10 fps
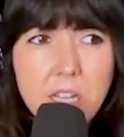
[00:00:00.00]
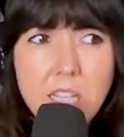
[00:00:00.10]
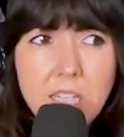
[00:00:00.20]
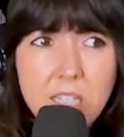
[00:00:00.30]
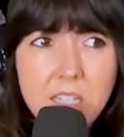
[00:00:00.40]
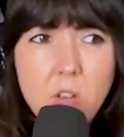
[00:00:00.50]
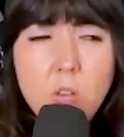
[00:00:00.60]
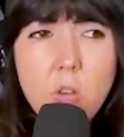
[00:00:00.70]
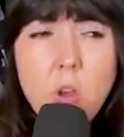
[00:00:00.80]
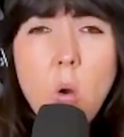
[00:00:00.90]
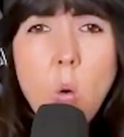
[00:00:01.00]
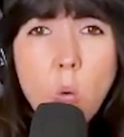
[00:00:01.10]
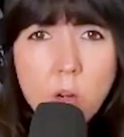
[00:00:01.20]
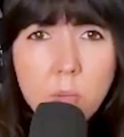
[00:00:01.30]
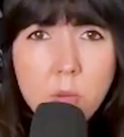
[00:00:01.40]
It's still
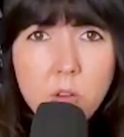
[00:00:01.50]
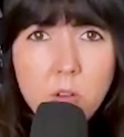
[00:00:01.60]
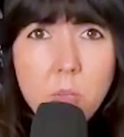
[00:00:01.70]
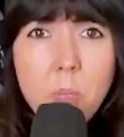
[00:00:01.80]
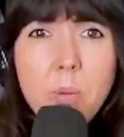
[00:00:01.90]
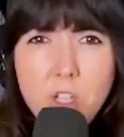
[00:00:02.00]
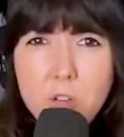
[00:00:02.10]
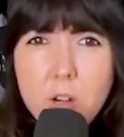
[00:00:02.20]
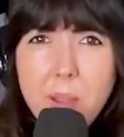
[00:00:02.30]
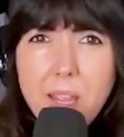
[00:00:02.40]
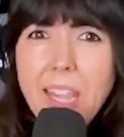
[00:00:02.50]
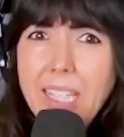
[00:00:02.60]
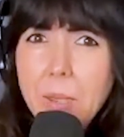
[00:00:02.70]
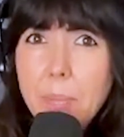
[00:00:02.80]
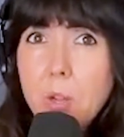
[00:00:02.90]
horrible. But you know what I mean? Like
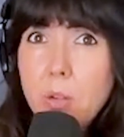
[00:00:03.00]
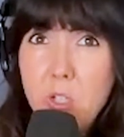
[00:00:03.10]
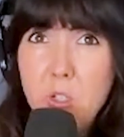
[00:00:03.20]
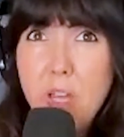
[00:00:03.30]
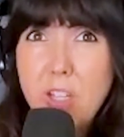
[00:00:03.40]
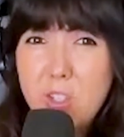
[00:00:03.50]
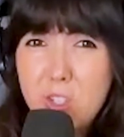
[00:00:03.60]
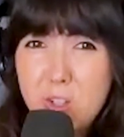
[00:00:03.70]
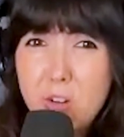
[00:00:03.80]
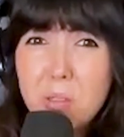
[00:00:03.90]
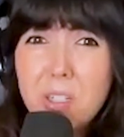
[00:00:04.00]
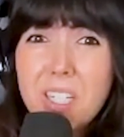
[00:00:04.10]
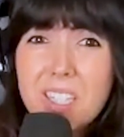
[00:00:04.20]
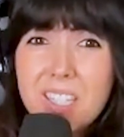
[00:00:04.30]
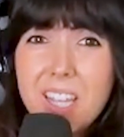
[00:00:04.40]
somebody who can do that sober
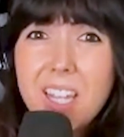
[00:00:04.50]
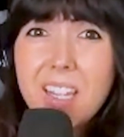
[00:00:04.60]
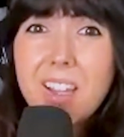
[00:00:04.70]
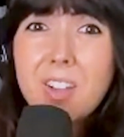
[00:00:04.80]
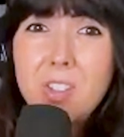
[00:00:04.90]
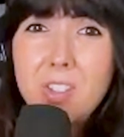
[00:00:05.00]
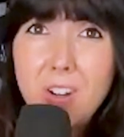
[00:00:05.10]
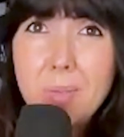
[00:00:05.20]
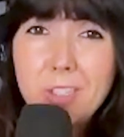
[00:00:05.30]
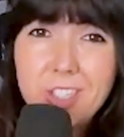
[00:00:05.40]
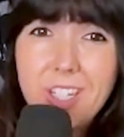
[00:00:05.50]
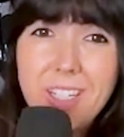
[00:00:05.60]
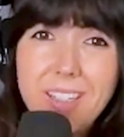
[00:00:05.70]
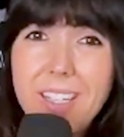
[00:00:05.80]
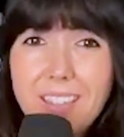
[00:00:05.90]
is like Dahmer shit
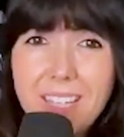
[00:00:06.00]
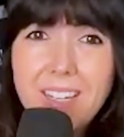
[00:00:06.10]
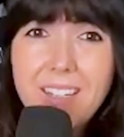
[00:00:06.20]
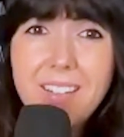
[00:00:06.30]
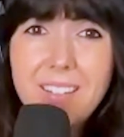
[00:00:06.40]
like that.